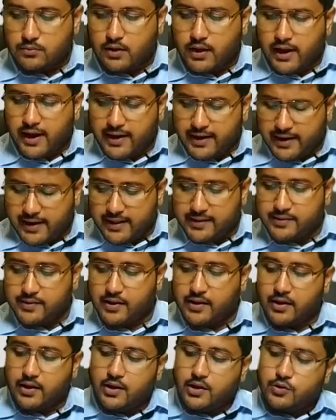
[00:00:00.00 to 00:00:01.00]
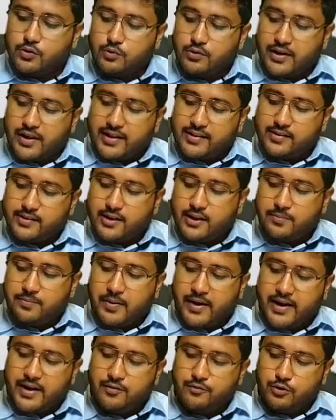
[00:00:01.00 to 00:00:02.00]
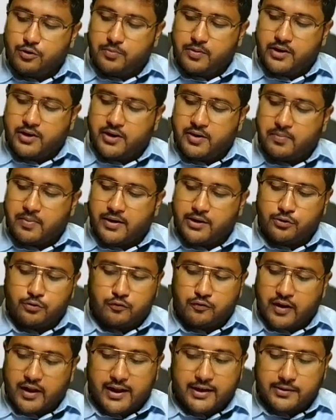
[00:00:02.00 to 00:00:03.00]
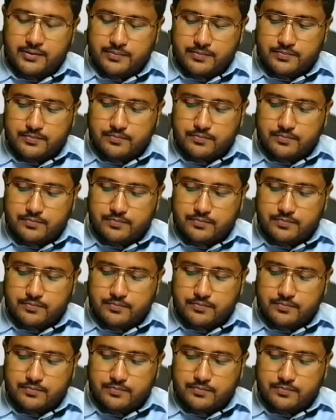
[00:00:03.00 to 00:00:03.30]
and Nancy. So Nancy and Paddy would be related party to Flynn.